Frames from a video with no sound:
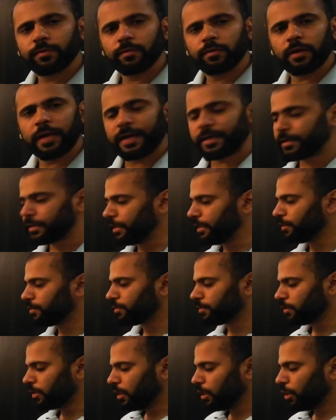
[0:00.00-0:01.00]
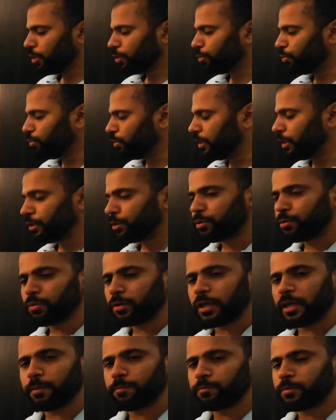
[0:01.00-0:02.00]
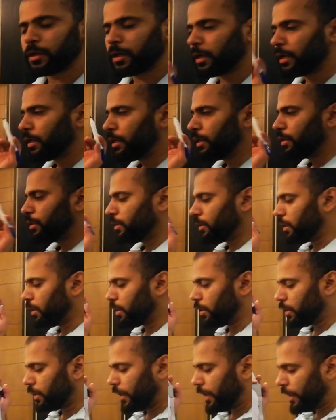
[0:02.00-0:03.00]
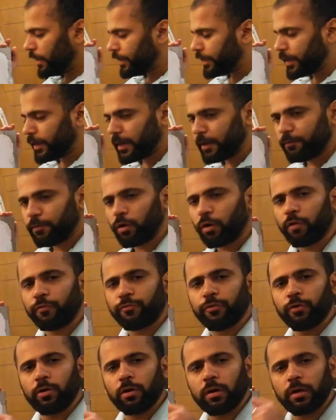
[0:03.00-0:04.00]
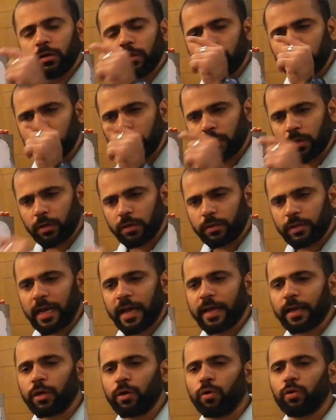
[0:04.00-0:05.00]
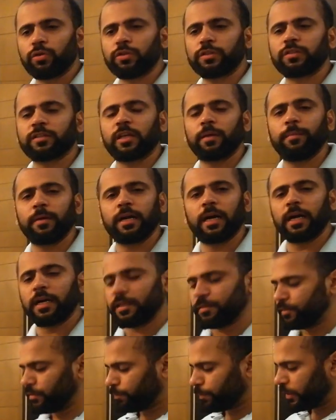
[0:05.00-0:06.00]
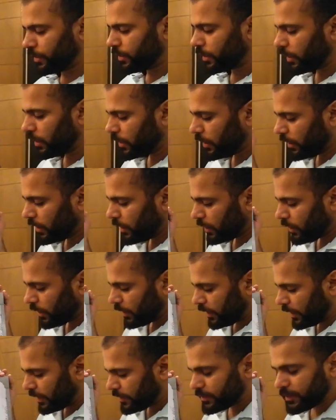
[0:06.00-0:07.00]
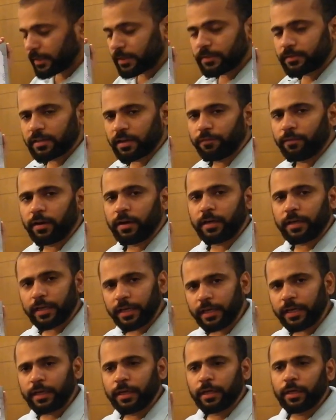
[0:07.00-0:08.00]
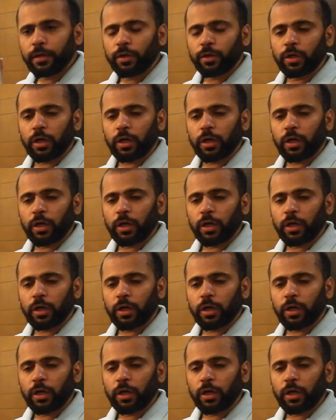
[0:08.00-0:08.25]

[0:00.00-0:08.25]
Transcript: At least you need to keep the LDL level of your diagnosed ischemic heart disease patient less than 70.